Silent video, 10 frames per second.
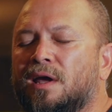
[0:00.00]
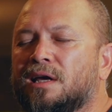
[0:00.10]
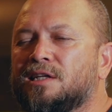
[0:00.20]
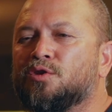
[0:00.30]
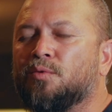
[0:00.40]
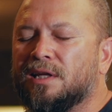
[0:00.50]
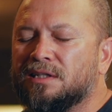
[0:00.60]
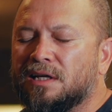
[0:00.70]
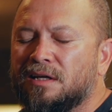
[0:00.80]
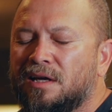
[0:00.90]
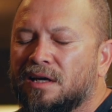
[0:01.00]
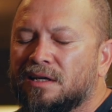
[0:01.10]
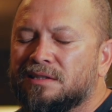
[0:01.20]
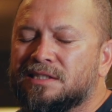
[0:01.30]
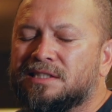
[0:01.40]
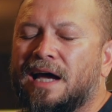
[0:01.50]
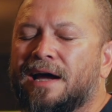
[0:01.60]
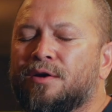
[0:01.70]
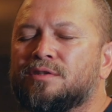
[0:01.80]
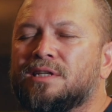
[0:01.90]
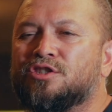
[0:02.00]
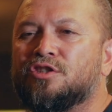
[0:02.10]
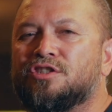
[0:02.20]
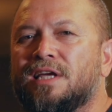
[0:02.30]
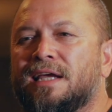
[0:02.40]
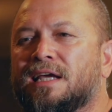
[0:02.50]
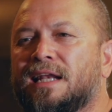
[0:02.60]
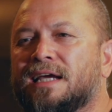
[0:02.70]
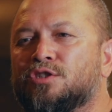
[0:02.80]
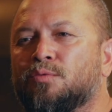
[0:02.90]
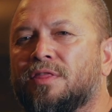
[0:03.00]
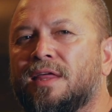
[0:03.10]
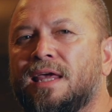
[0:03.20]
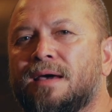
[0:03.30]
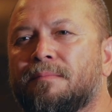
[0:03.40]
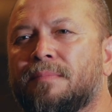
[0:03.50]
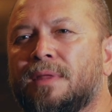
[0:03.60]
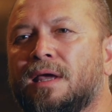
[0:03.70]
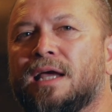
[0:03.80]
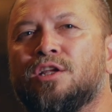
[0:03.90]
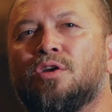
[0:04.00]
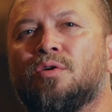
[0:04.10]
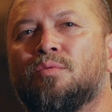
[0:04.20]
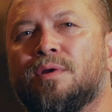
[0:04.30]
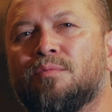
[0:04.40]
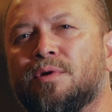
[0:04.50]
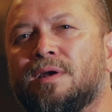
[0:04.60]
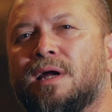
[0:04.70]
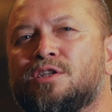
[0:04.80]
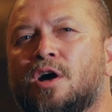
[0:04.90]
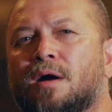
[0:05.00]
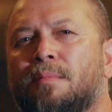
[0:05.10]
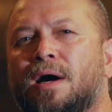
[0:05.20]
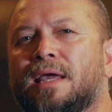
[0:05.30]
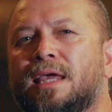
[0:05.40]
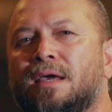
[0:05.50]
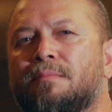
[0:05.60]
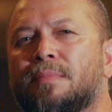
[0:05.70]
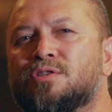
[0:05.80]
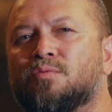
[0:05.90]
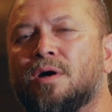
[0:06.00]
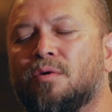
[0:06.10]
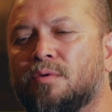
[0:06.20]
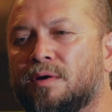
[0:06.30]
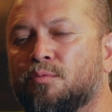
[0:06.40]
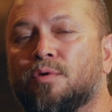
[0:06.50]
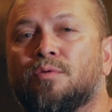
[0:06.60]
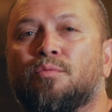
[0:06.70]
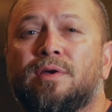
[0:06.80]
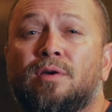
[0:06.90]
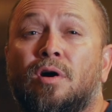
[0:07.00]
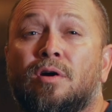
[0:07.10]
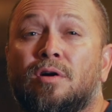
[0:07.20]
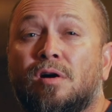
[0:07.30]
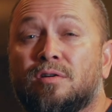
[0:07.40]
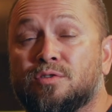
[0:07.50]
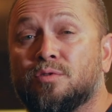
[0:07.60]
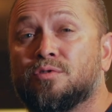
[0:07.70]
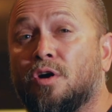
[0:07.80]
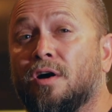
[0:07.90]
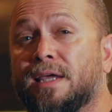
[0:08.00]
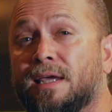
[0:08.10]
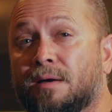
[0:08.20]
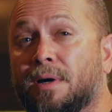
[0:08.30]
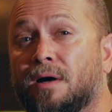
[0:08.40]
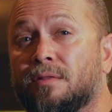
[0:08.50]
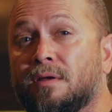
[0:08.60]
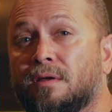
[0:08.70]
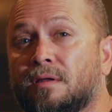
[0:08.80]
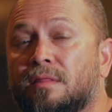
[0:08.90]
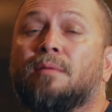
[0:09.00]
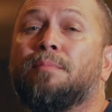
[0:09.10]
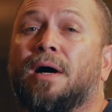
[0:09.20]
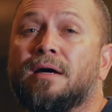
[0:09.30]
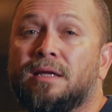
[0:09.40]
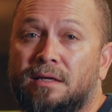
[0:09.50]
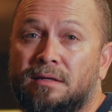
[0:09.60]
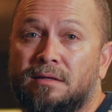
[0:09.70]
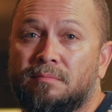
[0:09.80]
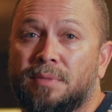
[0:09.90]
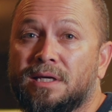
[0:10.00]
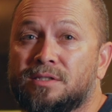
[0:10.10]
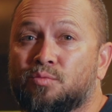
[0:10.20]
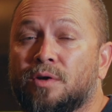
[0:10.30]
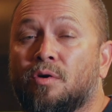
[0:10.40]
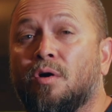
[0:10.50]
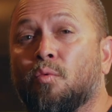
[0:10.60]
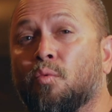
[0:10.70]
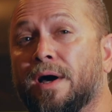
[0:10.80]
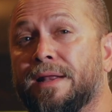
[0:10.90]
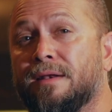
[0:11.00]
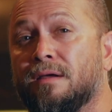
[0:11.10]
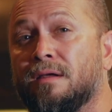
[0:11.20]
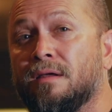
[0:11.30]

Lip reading: He's the one that desires us to stay in connection with him. And you know, when I talk about him as well, we are also talking about the body, because we are all one.